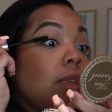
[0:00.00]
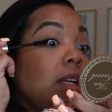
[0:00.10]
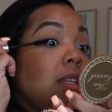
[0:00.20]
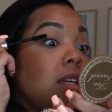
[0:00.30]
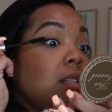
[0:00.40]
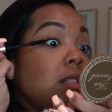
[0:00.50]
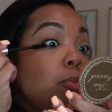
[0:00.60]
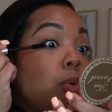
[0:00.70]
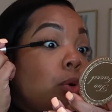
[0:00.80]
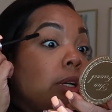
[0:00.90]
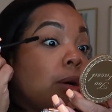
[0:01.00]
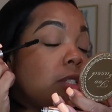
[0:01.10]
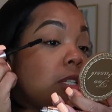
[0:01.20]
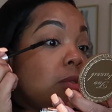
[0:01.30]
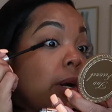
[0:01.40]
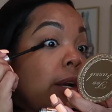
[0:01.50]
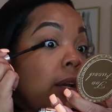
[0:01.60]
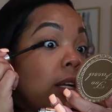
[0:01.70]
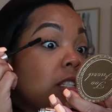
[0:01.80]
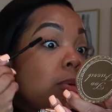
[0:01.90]
I think it's just important. I
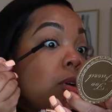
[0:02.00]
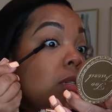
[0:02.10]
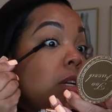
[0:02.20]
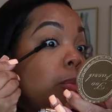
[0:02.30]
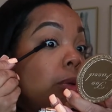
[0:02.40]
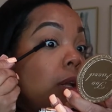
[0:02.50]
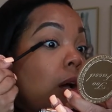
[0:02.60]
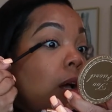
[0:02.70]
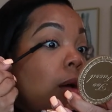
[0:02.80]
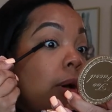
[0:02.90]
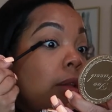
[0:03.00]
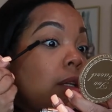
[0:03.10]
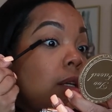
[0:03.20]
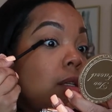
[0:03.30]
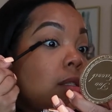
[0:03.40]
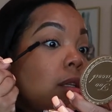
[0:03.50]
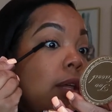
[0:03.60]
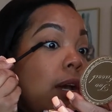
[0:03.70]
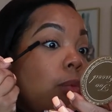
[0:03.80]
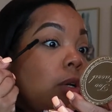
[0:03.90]
just posted a blog about this,
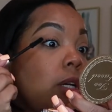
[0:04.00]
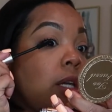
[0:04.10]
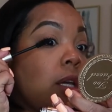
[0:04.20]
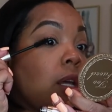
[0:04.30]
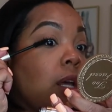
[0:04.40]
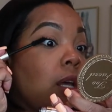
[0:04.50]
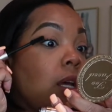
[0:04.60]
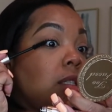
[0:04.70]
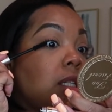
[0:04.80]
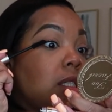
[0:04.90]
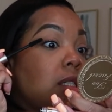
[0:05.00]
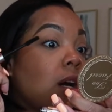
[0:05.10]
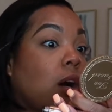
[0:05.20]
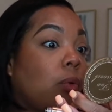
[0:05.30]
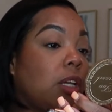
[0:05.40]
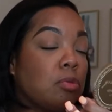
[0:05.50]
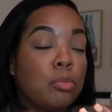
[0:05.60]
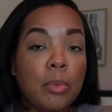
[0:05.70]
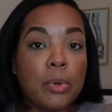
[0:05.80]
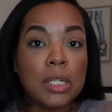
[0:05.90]
that we just always
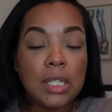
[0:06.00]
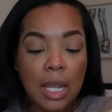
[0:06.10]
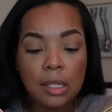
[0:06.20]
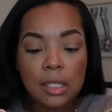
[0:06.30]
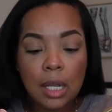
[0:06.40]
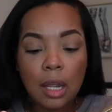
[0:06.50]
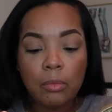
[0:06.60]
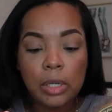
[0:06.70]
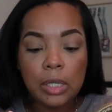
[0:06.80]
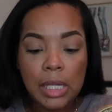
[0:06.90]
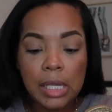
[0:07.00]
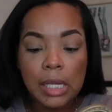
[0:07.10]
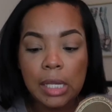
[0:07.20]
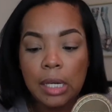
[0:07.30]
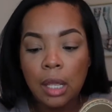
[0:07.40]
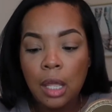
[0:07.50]
remember to take the time we need